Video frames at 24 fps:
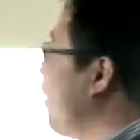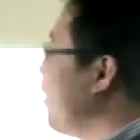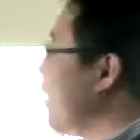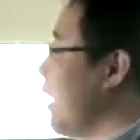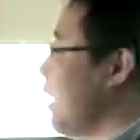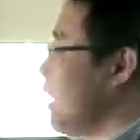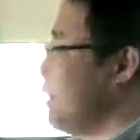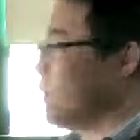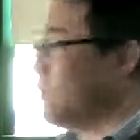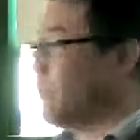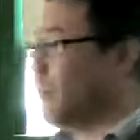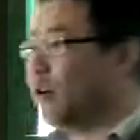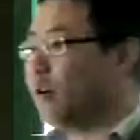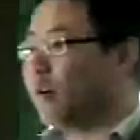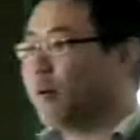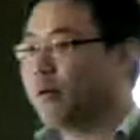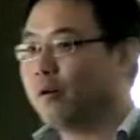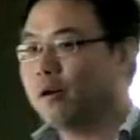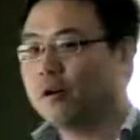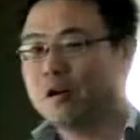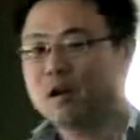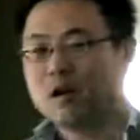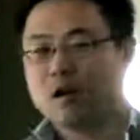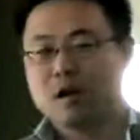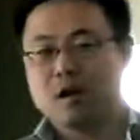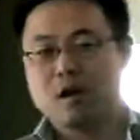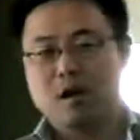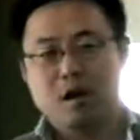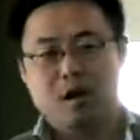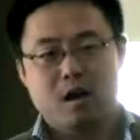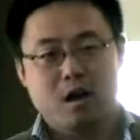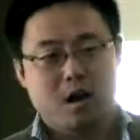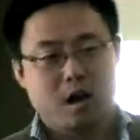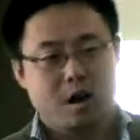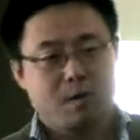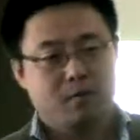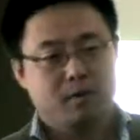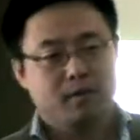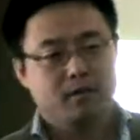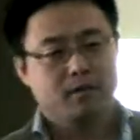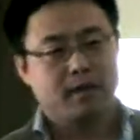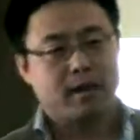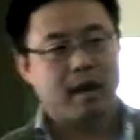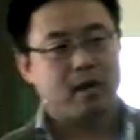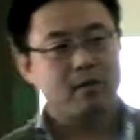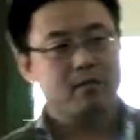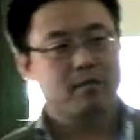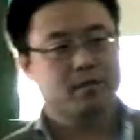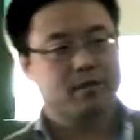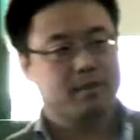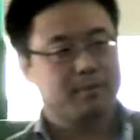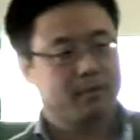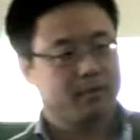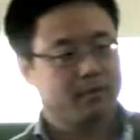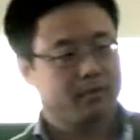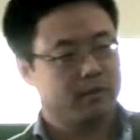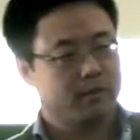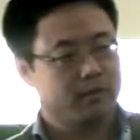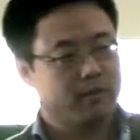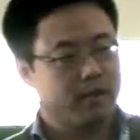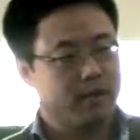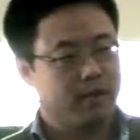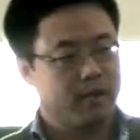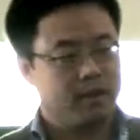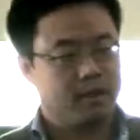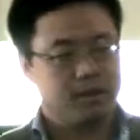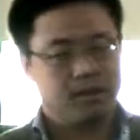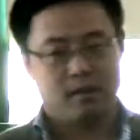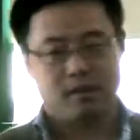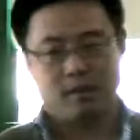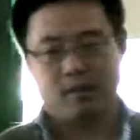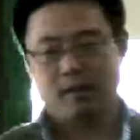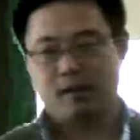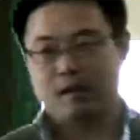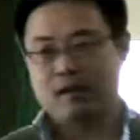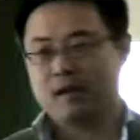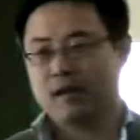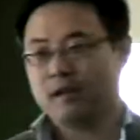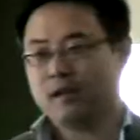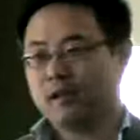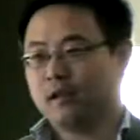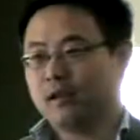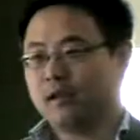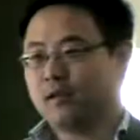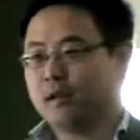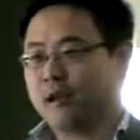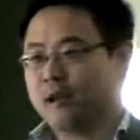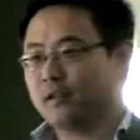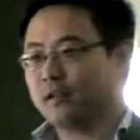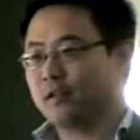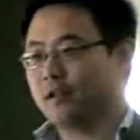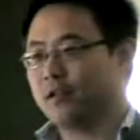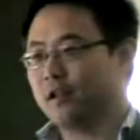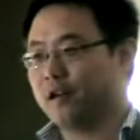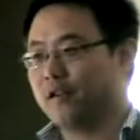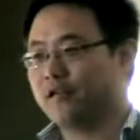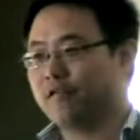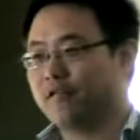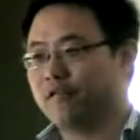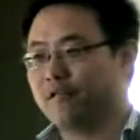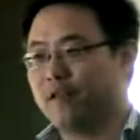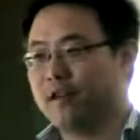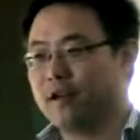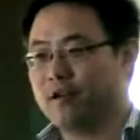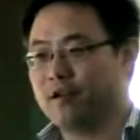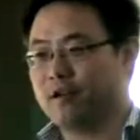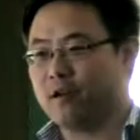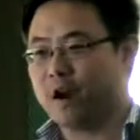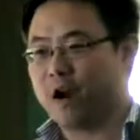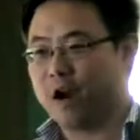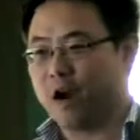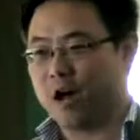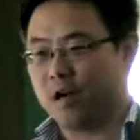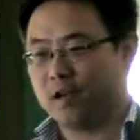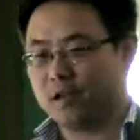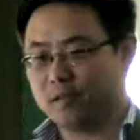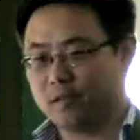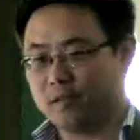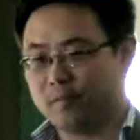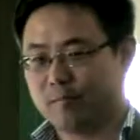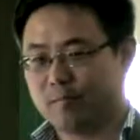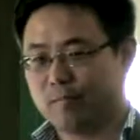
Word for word: Okay, so I want to tell you something today that's going to freak you out.